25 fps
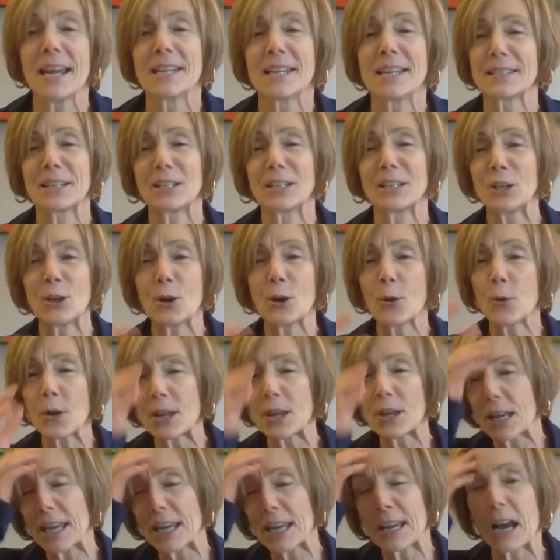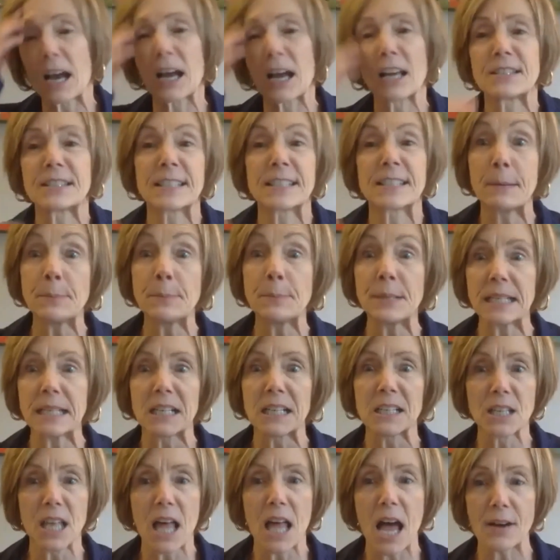So, some need
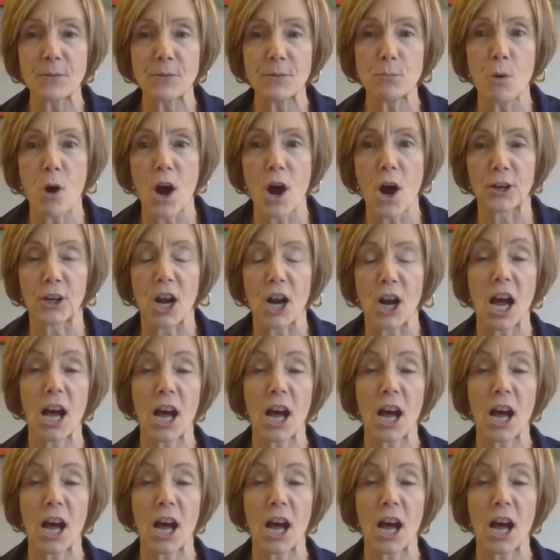a lot of water.